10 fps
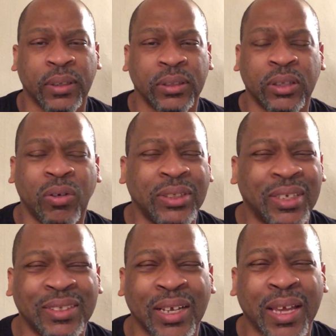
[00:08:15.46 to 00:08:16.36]
So it's
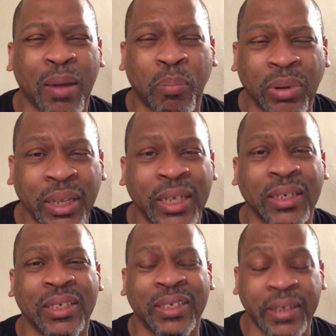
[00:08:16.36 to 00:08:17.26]
just a complete
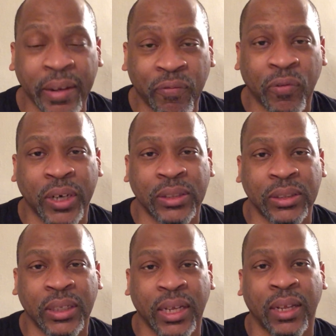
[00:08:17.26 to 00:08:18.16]

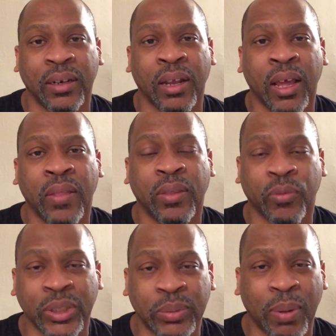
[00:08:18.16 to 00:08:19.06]
difference in the
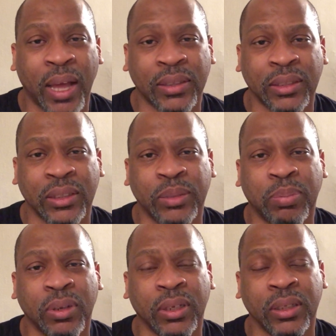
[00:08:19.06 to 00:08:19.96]
response of these
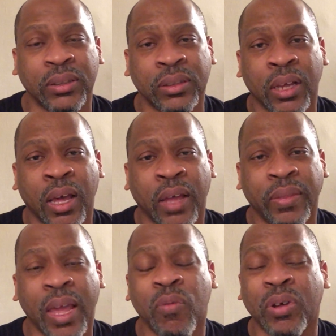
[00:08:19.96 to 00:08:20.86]
police.
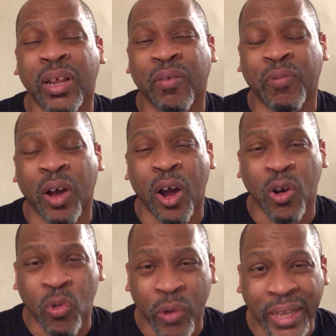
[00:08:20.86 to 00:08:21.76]
They would have
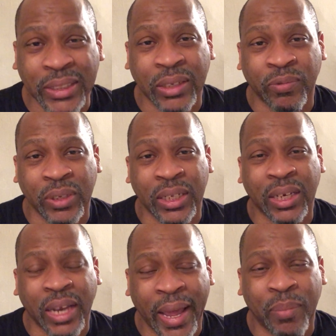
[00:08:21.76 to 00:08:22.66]
aggressively
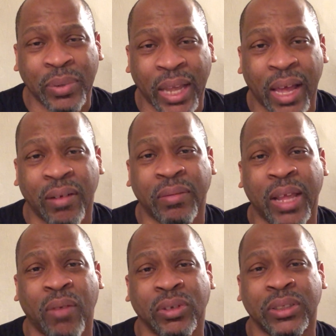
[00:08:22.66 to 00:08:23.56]
clamped down if
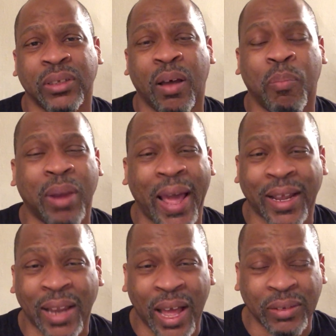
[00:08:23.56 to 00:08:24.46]
that was a Black
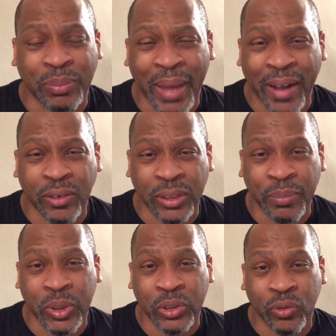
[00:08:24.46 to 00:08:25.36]
Lives Matter
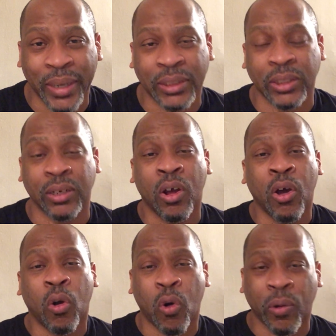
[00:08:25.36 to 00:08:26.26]
demonstration
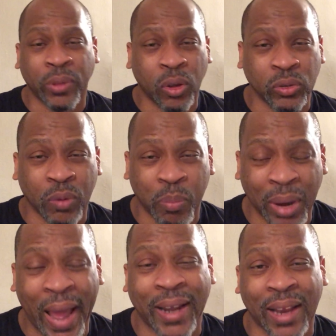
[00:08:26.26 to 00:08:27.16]
or if those were
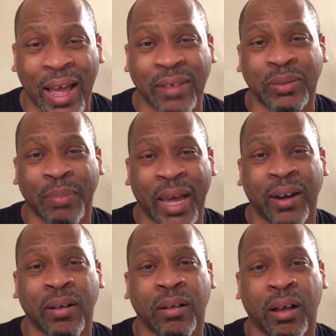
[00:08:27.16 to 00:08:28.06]
Black Lives
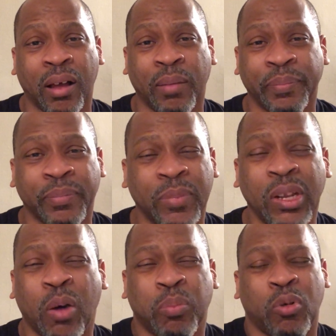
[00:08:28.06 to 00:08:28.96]
Matter,
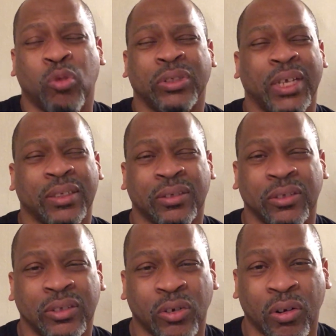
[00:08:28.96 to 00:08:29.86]

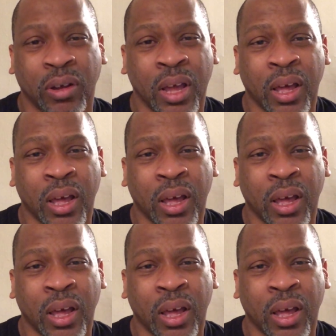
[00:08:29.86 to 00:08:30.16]
protesters or,